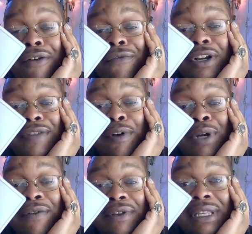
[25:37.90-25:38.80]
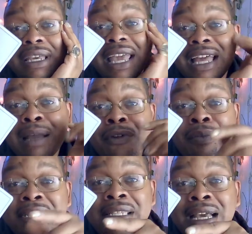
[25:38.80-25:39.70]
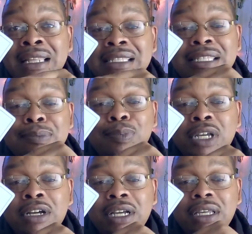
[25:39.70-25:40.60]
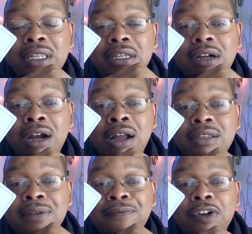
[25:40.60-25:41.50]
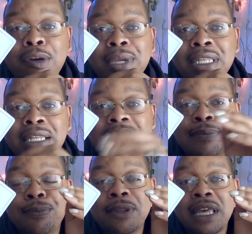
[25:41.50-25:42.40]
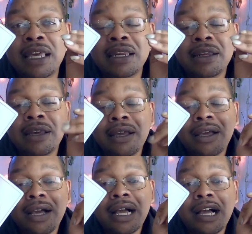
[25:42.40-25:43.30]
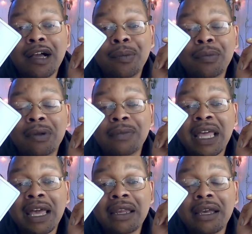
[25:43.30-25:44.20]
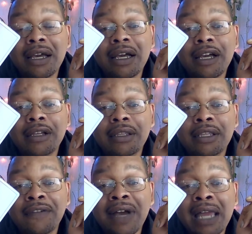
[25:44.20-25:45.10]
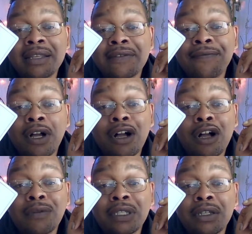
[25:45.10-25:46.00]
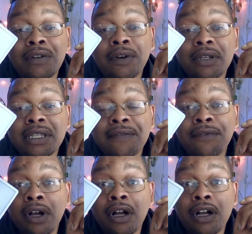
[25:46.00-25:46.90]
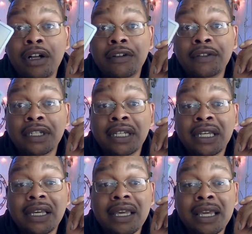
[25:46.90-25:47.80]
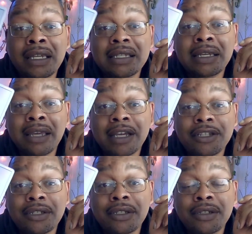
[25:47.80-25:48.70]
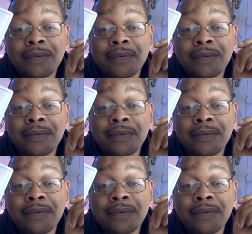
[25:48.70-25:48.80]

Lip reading: first of all, whenever you see a hand coming from the sky, that's spirit, and the cards confirming that the divine is involved, the universe is involved in this connection,